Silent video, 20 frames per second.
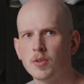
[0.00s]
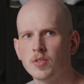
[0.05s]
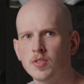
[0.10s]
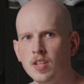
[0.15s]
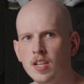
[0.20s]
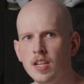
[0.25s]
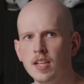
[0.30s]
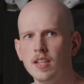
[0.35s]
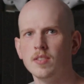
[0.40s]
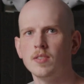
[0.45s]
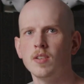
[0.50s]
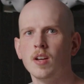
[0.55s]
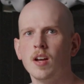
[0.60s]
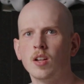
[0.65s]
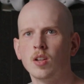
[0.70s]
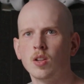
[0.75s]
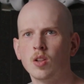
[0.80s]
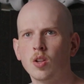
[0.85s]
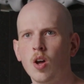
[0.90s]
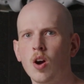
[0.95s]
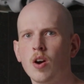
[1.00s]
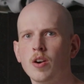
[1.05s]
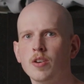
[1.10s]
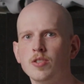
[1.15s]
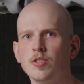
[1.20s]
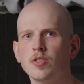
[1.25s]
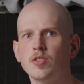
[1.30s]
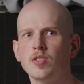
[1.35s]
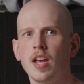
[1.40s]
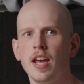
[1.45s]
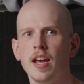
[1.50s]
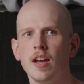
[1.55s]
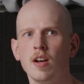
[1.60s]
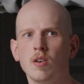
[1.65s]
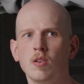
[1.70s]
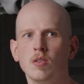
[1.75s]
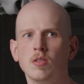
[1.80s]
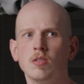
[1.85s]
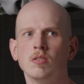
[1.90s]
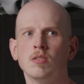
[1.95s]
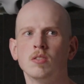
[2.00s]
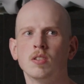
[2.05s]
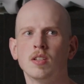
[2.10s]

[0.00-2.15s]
seeing is a large scale